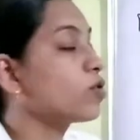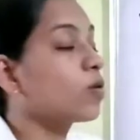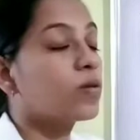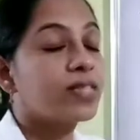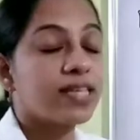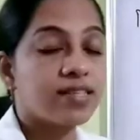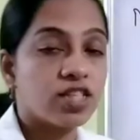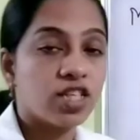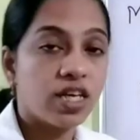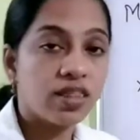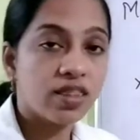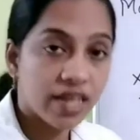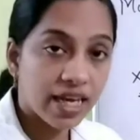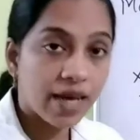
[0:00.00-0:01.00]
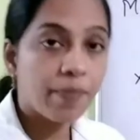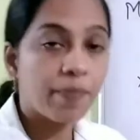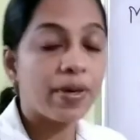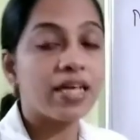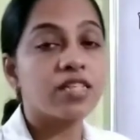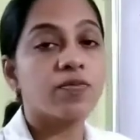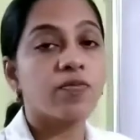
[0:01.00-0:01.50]
So 63
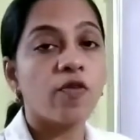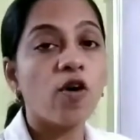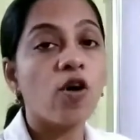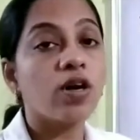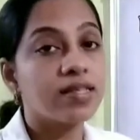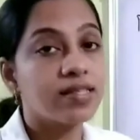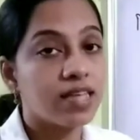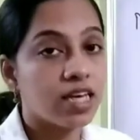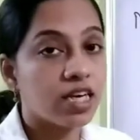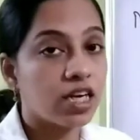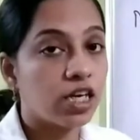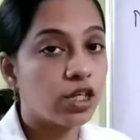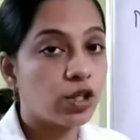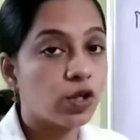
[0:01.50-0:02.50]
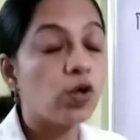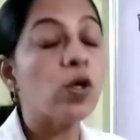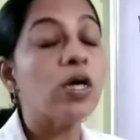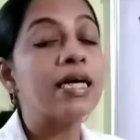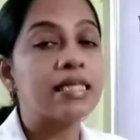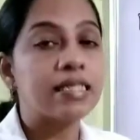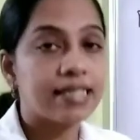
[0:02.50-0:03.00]
plus 4 is equal to
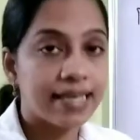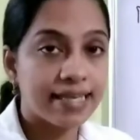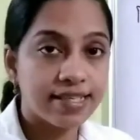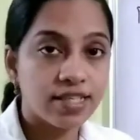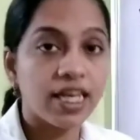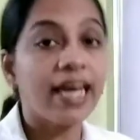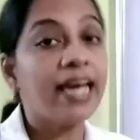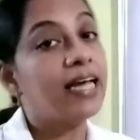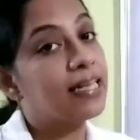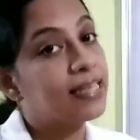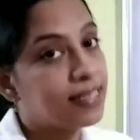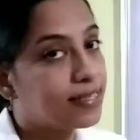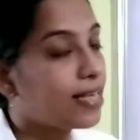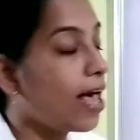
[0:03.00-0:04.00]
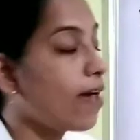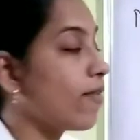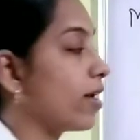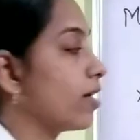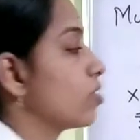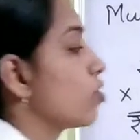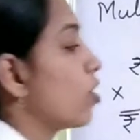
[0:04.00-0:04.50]
67.